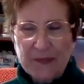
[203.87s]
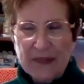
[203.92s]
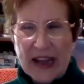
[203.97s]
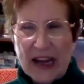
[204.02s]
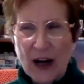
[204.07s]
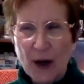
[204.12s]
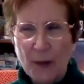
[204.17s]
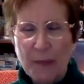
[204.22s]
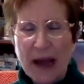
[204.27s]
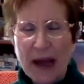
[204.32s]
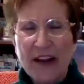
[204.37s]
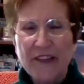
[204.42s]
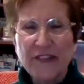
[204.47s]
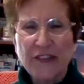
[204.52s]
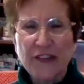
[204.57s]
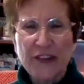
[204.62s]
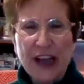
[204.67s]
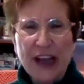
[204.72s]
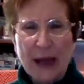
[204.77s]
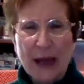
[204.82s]
Our
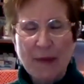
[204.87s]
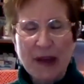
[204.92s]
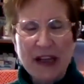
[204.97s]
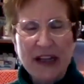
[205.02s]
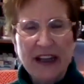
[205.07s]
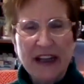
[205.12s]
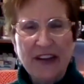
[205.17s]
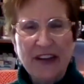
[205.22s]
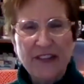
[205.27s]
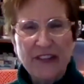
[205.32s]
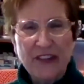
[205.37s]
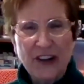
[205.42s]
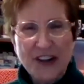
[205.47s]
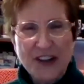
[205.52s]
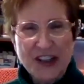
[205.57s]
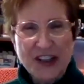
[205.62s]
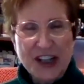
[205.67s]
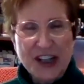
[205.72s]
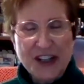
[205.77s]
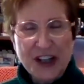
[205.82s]
pastor came in and he
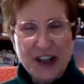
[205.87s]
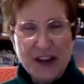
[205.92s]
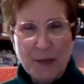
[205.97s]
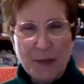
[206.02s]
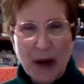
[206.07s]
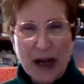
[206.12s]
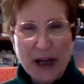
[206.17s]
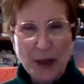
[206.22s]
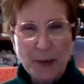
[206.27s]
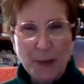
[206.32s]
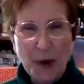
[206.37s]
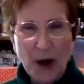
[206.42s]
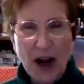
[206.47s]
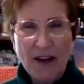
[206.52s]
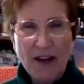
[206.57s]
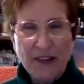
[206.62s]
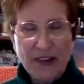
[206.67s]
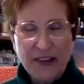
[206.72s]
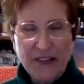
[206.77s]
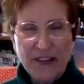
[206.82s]
started teaching the minor
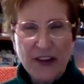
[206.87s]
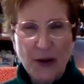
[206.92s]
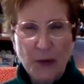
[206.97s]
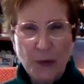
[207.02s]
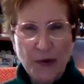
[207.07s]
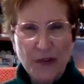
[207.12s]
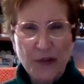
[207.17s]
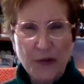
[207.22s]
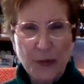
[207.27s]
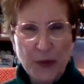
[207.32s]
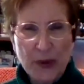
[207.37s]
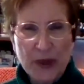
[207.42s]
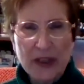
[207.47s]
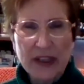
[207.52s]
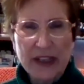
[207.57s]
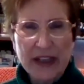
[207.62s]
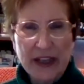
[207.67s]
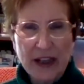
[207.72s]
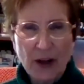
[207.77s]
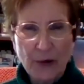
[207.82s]
prophets, and it was
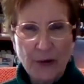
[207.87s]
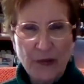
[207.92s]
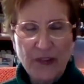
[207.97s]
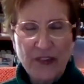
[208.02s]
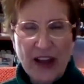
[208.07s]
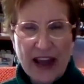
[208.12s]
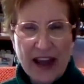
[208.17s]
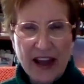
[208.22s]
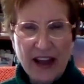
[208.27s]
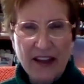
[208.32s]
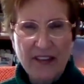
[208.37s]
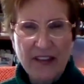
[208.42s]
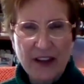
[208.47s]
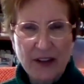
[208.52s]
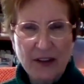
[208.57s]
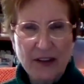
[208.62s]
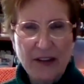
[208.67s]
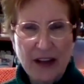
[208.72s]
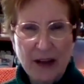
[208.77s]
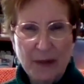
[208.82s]
really Hosea
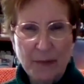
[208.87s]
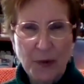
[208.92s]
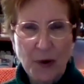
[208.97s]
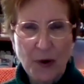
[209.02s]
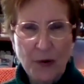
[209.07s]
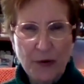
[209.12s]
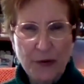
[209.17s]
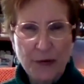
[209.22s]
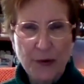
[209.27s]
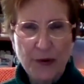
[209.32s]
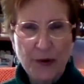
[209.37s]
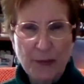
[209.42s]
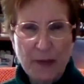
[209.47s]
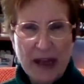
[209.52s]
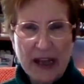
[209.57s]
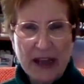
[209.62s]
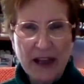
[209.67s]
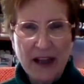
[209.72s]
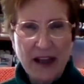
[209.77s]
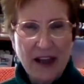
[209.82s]
that broke through to
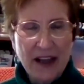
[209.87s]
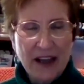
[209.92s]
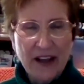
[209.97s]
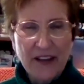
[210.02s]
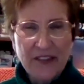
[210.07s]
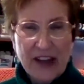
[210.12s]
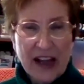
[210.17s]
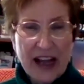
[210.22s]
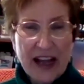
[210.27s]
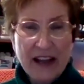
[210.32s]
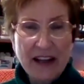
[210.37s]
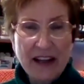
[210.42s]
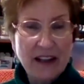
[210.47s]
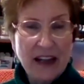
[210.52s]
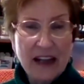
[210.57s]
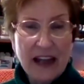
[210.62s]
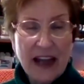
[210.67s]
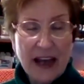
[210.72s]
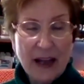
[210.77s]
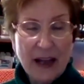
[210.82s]
me, because I
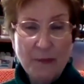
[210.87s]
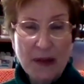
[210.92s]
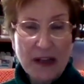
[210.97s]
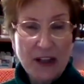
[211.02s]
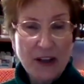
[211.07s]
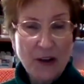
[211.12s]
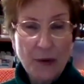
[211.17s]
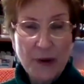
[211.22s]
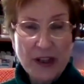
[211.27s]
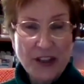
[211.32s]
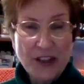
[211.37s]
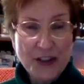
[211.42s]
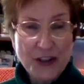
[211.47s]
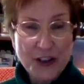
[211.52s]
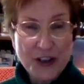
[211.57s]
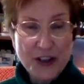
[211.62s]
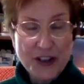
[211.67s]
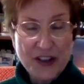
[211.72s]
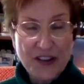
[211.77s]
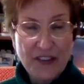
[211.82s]
had been going to
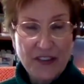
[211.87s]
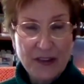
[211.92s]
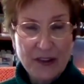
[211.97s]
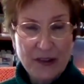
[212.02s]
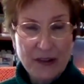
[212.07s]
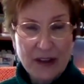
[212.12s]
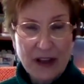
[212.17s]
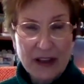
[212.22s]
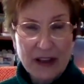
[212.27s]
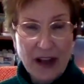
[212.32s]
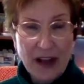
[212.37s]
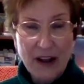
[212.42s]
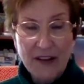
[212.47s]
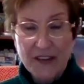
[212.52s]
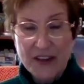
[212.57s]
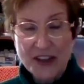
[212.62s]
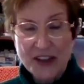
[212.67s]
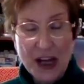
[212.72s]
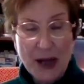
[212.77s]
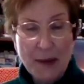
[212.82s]
church all
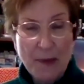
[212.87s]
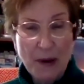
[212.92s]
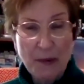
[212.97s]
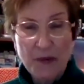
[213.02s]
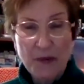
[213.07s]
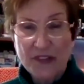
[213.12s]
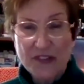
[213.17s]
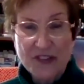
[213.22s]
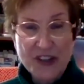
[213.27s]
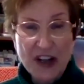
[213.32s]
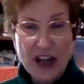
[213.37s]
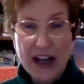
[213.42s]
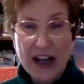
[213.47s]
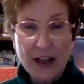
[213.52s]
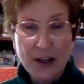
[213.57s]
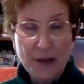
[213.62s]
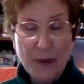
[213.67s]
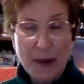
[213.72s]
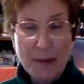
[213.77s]
the time I was a child.